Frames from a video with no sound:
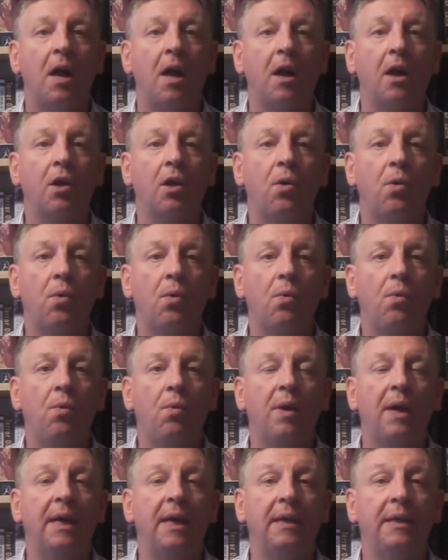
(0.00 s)

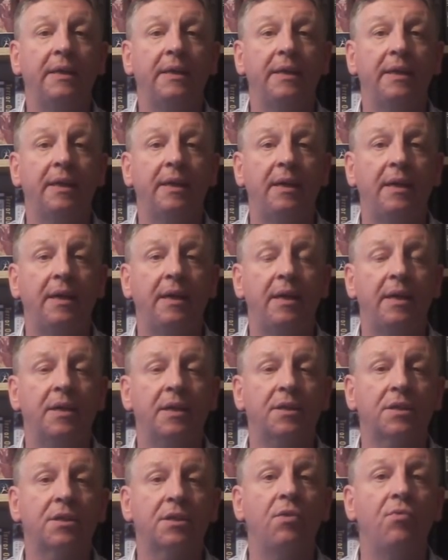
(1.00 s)
Hello,
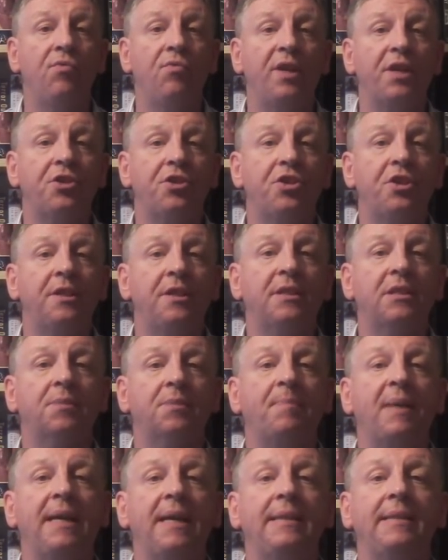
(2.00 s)
yes, Richard
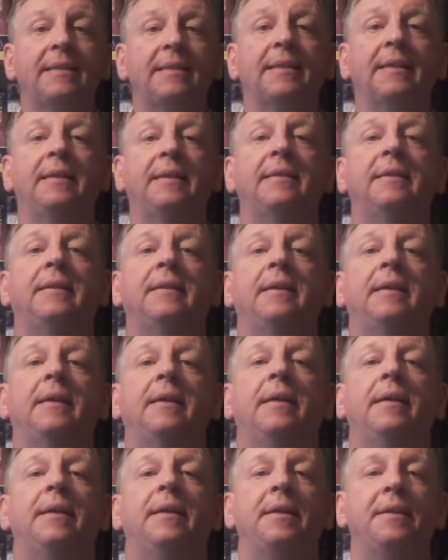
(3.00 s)
Spencer
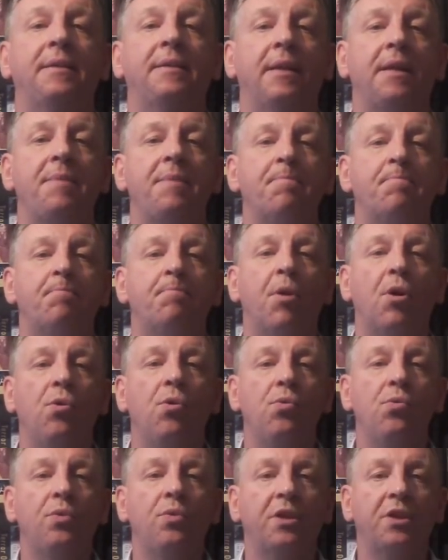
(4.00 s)
is a
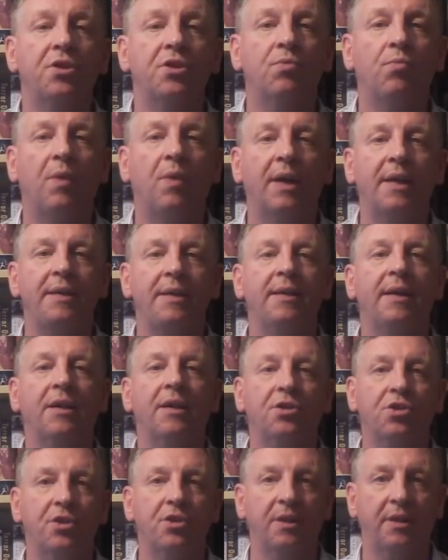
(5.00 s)
bogus white
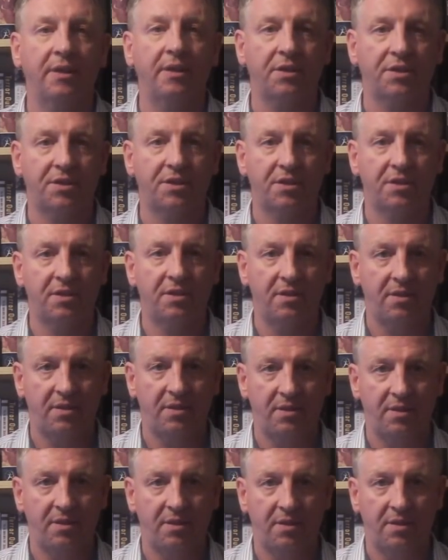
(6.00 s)
nationalist.
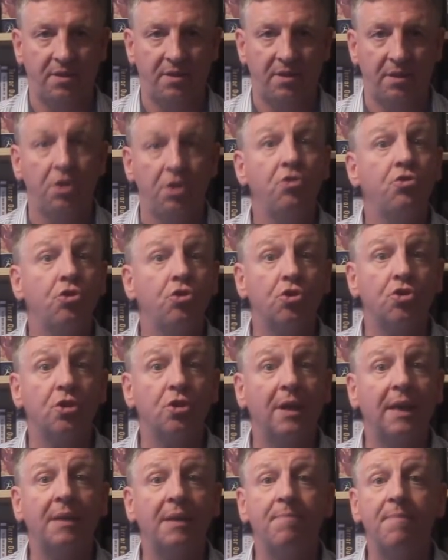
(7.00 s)

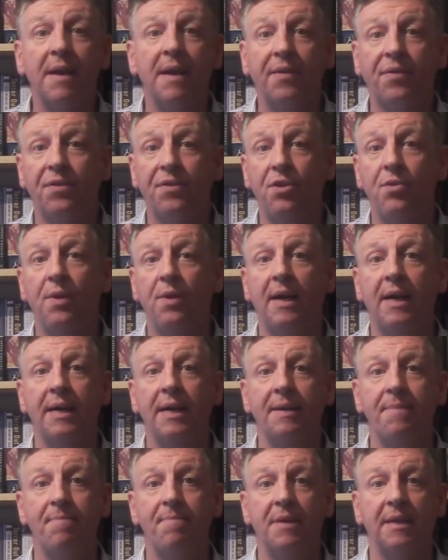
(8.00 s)
Just like Matthew
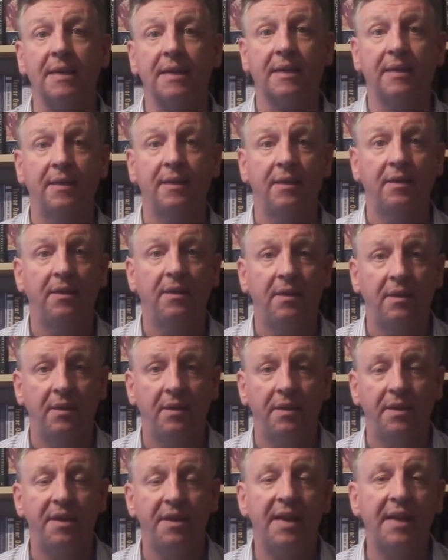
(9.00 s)
Heimbach,
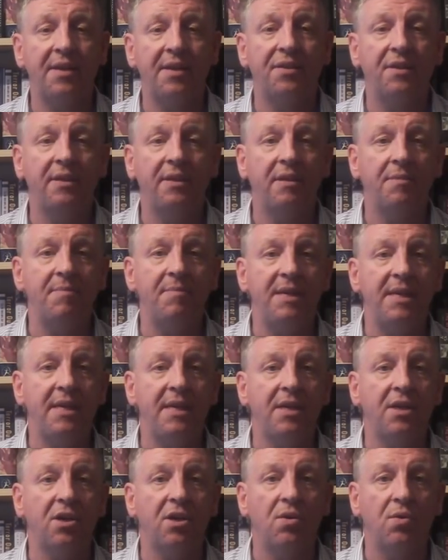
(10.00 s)
Nathan
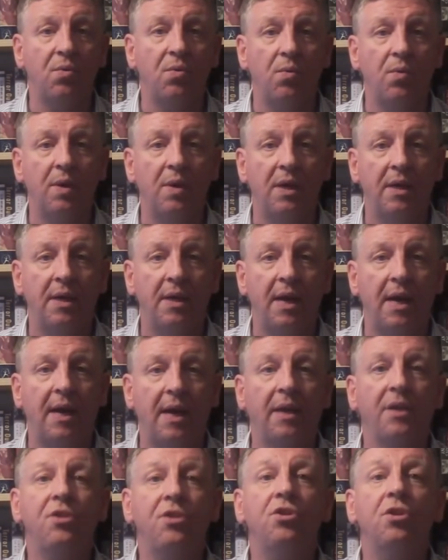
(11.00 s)
D'Amigo,
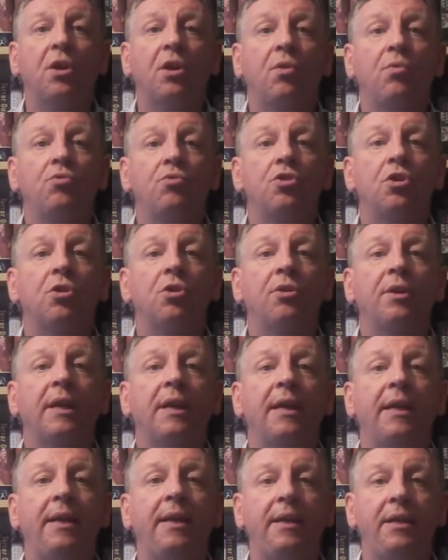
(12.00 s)
Angelo John
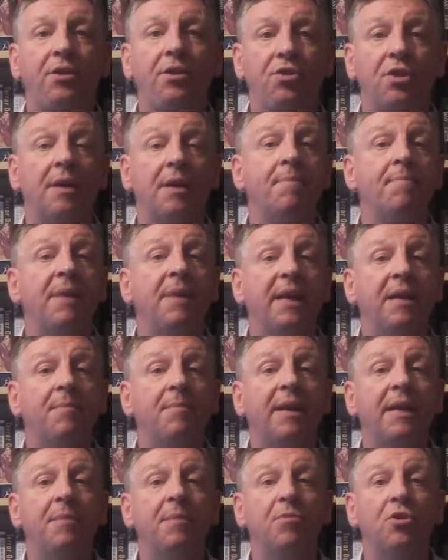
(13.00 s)
Gage, and many,
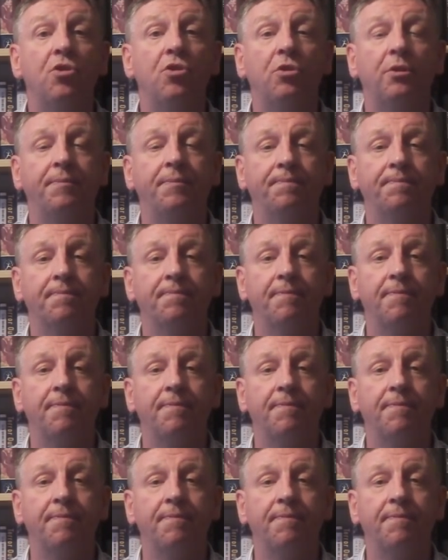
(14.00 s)
many more.